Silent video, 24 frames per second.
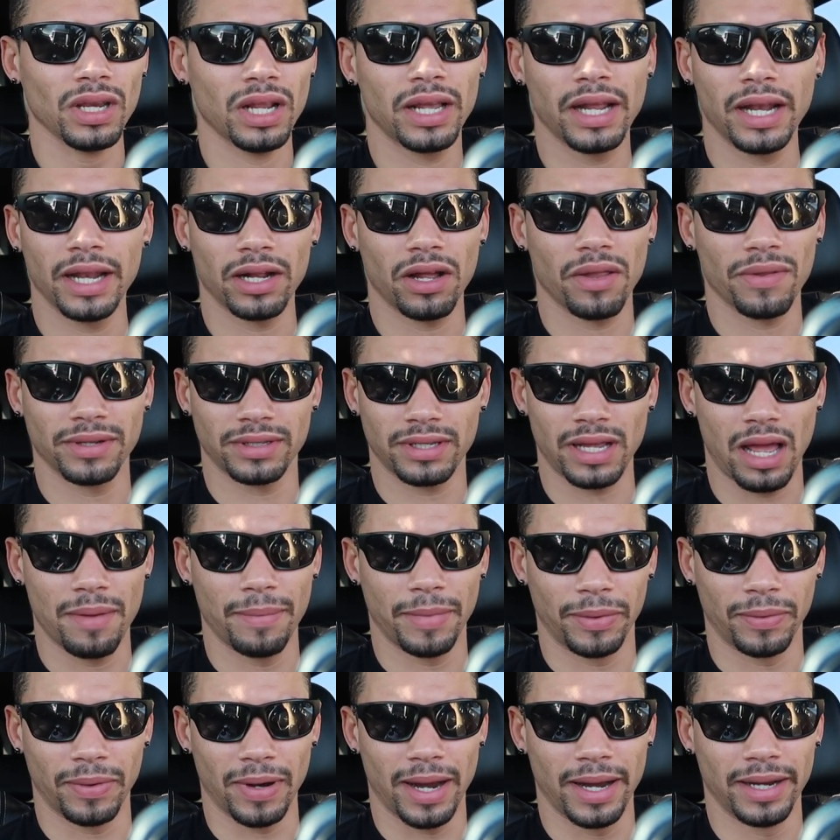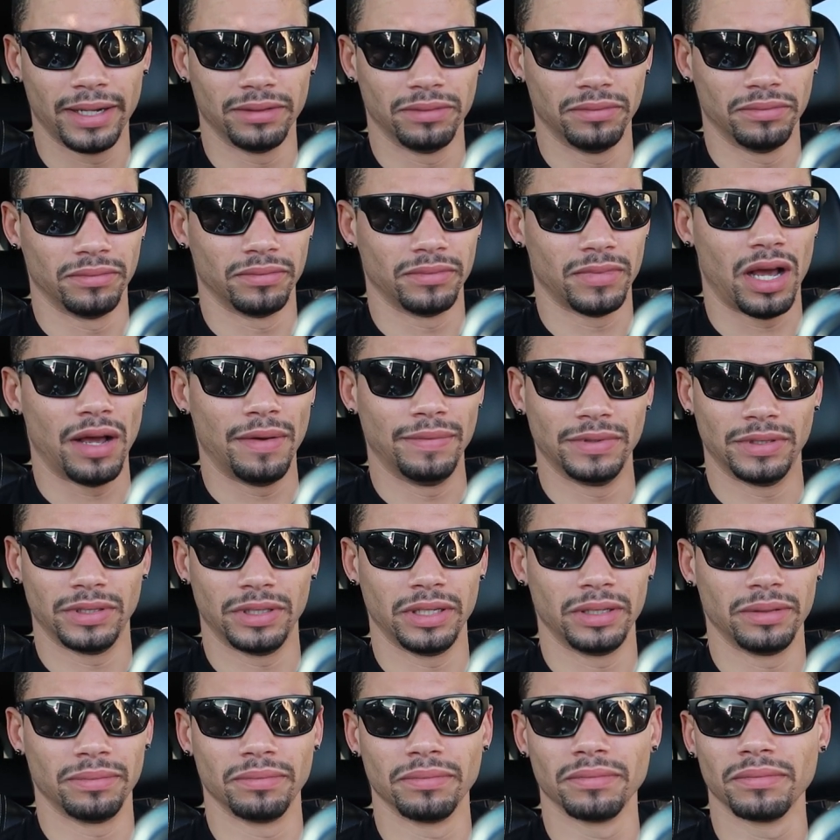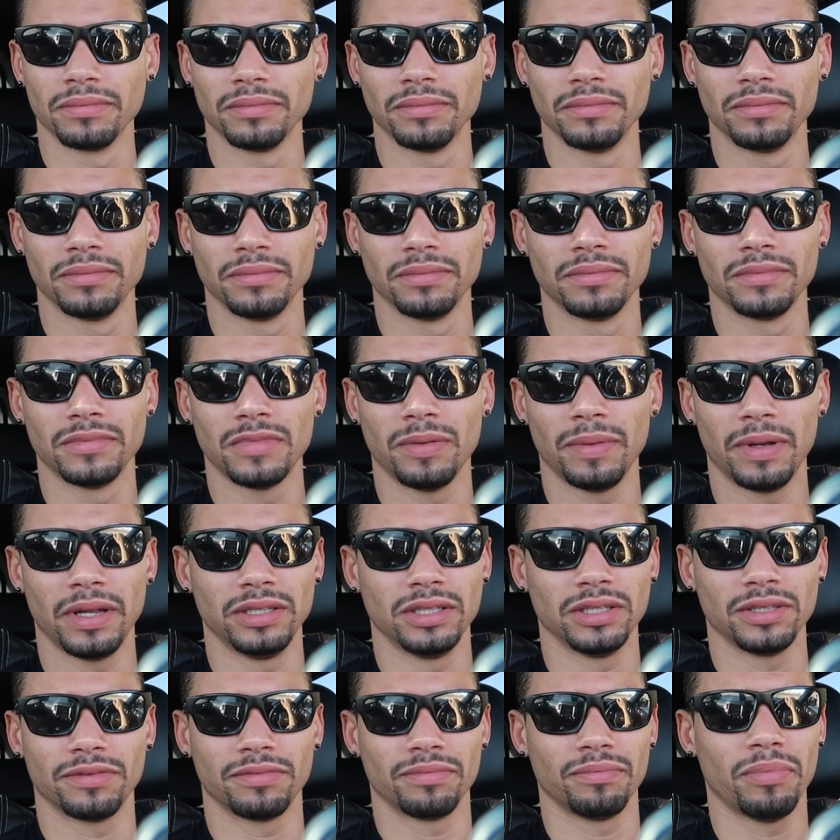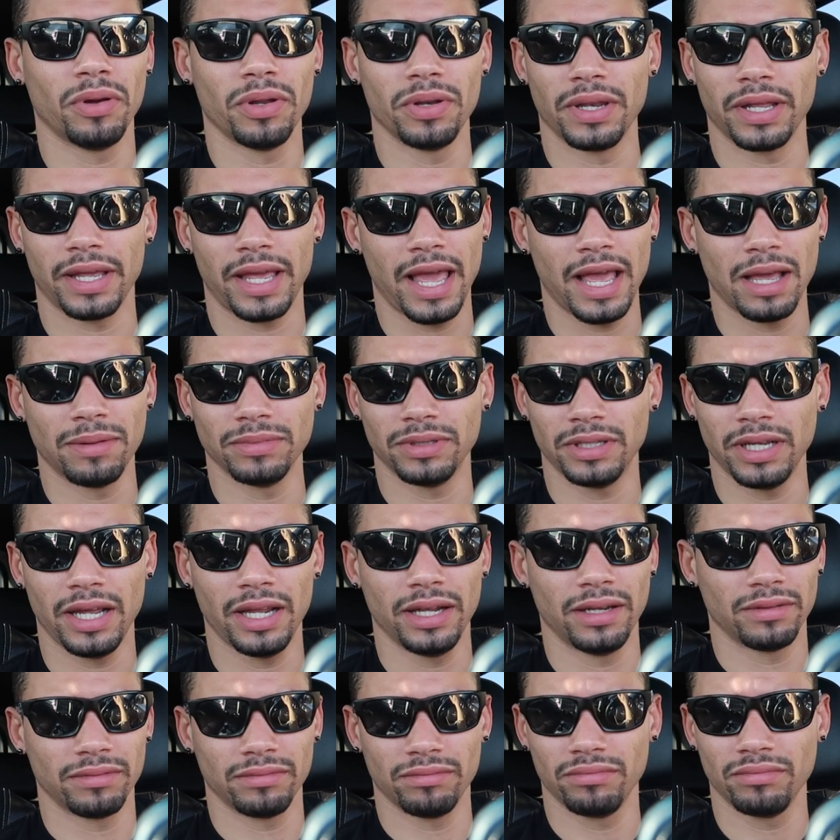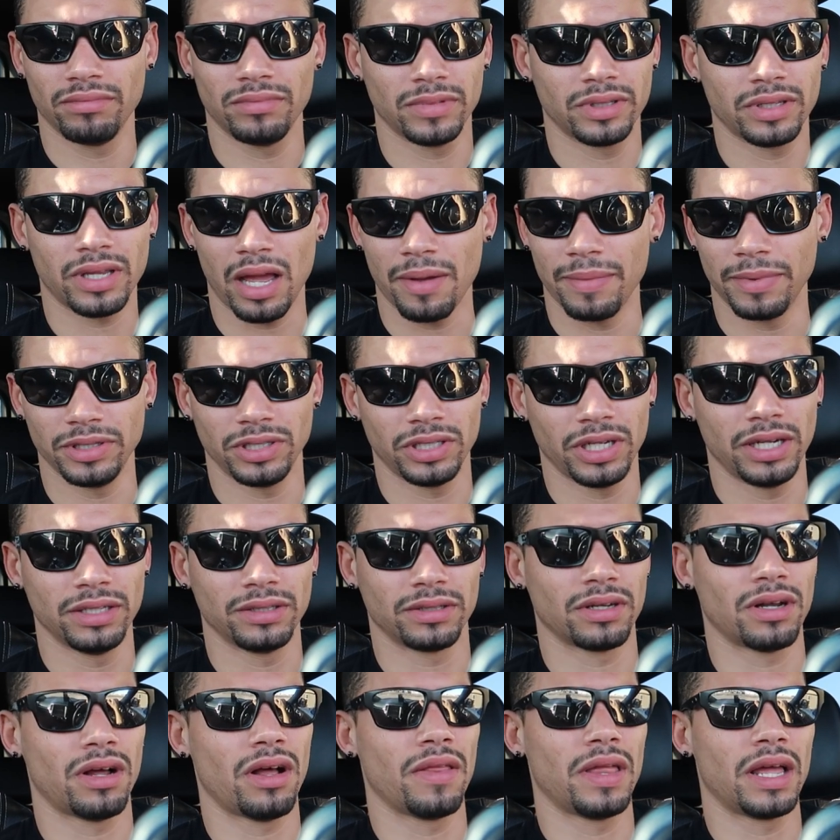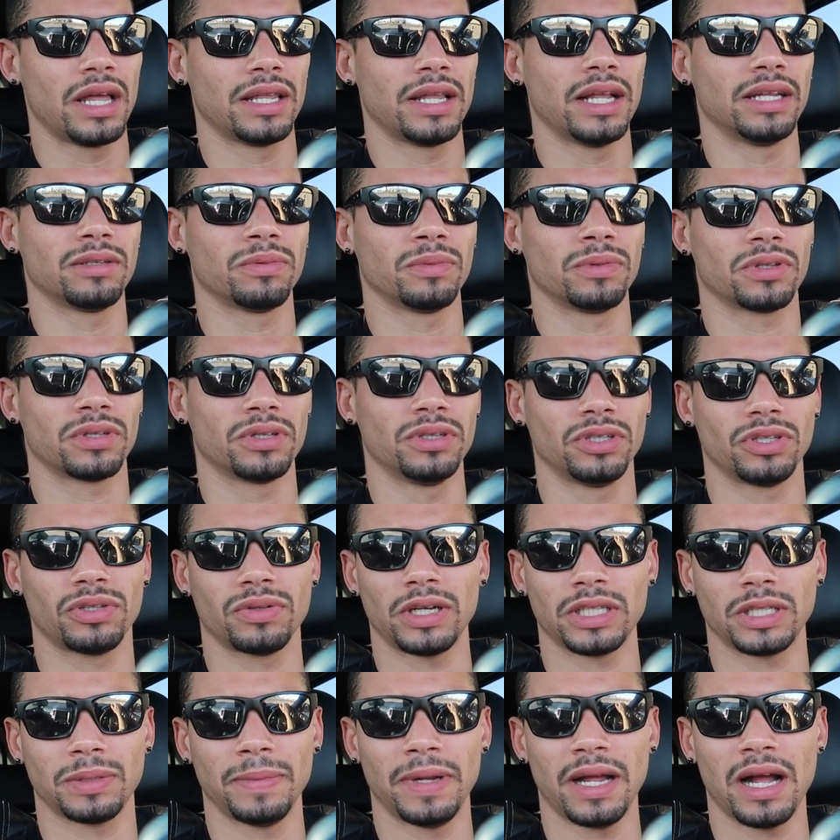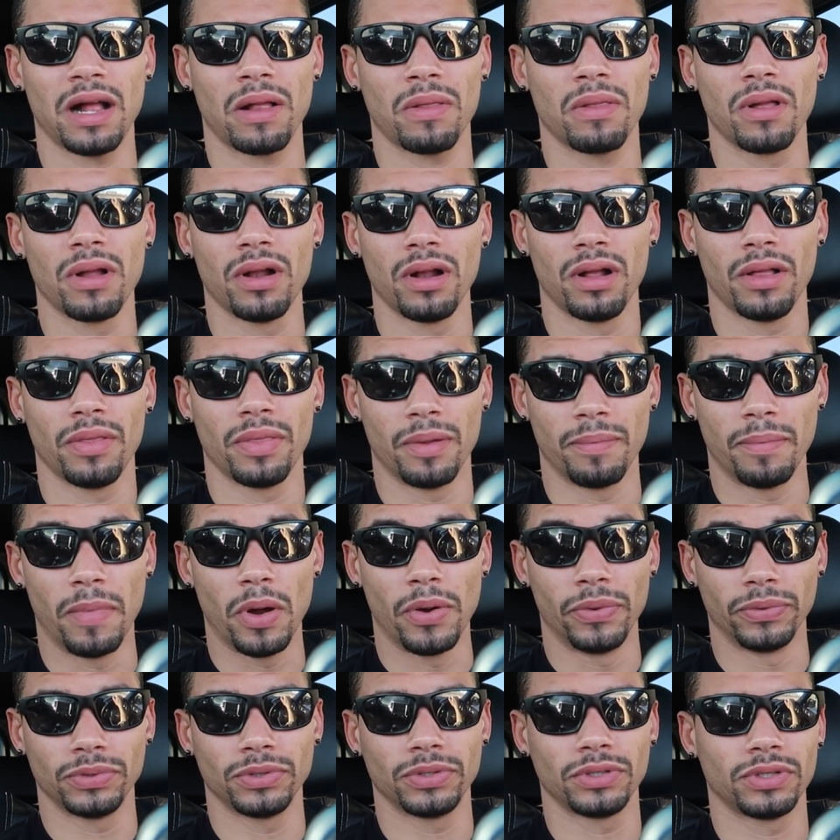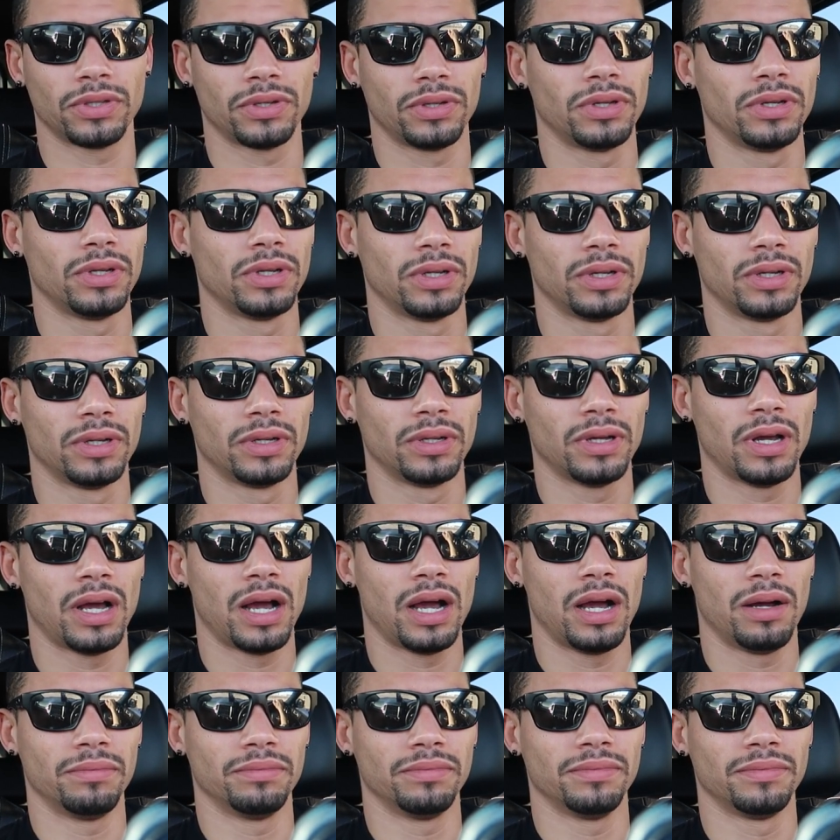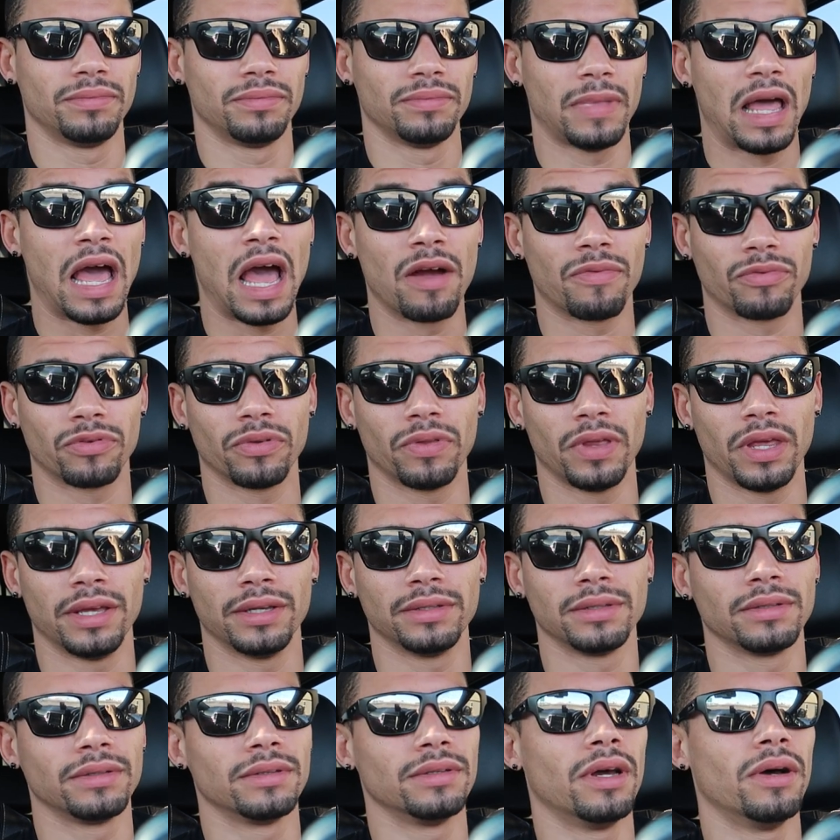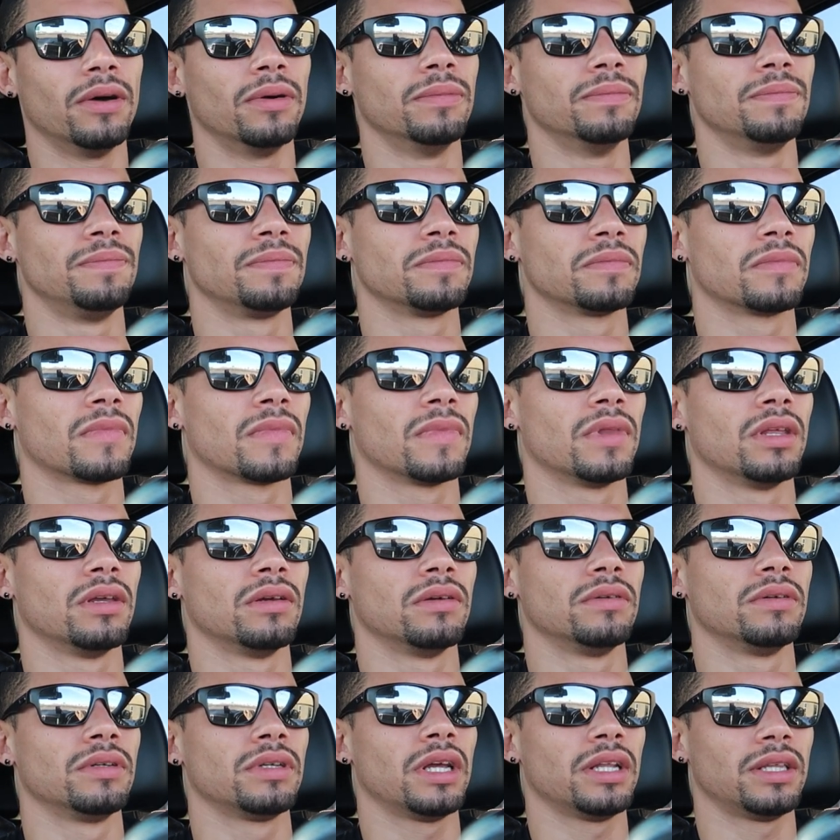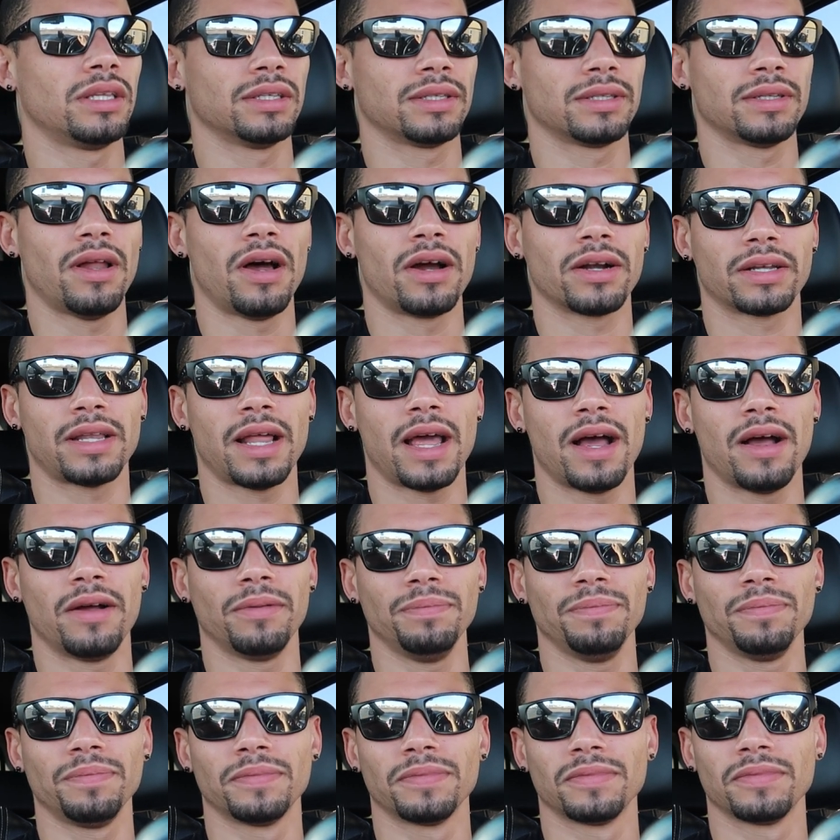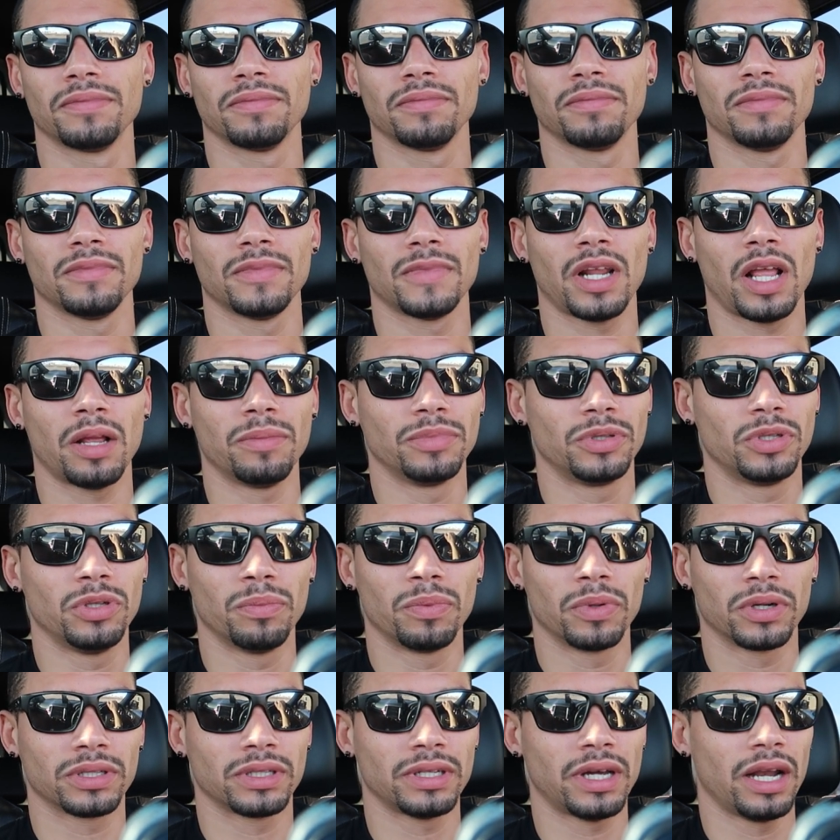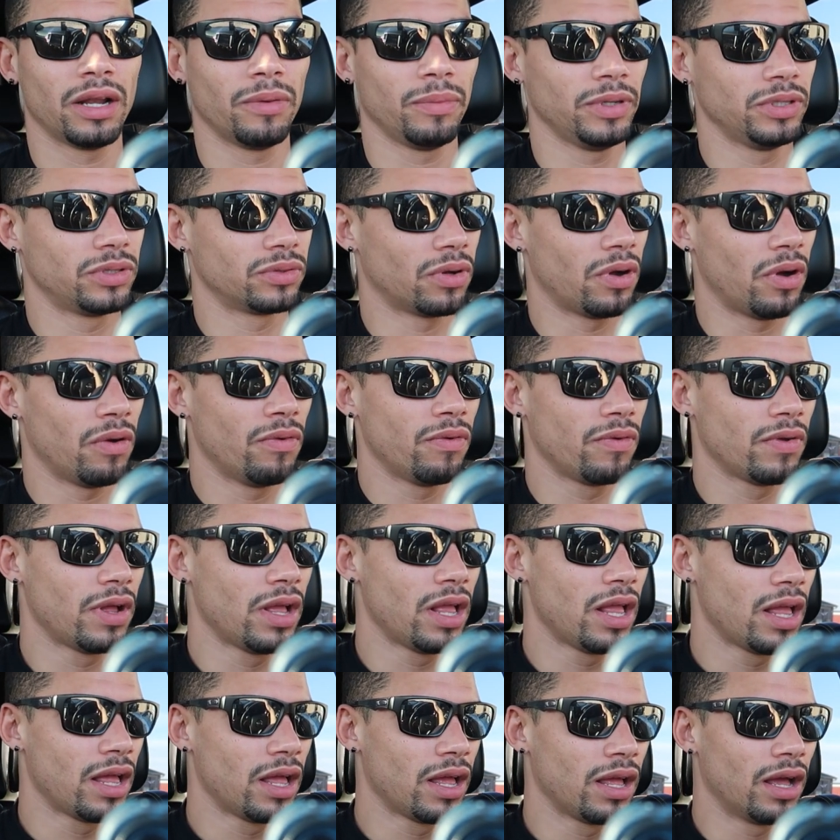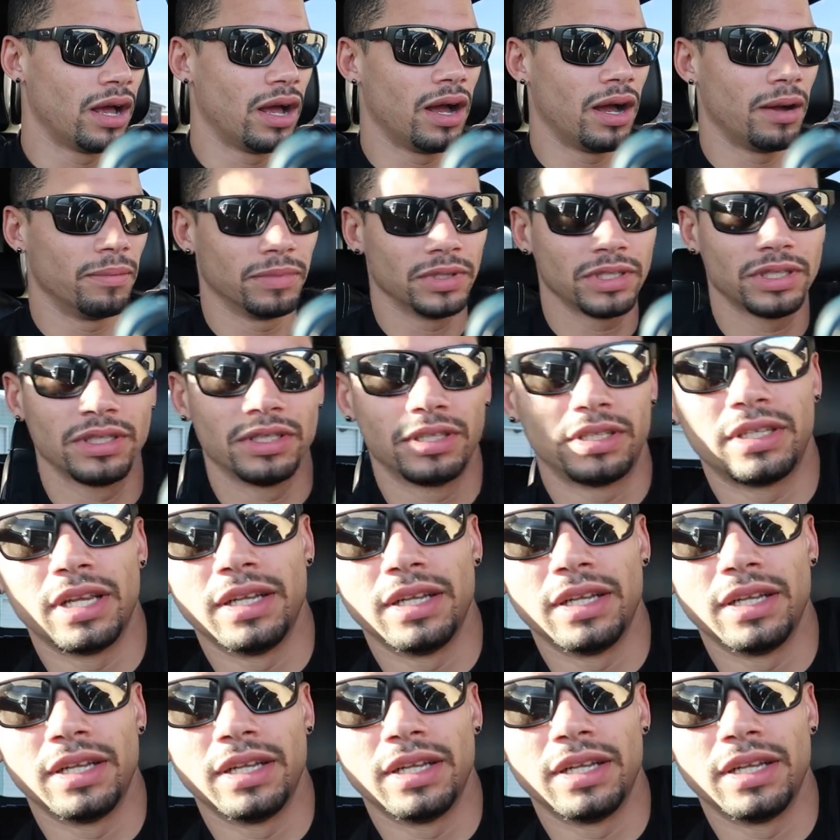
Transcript: getting all the timing right and obviously I mean, just putting the cams in, timing chains, and all that. That's what's going to stress me out the most um, after this. So, get this knocked out. I'm super excited. We drove. Um, this is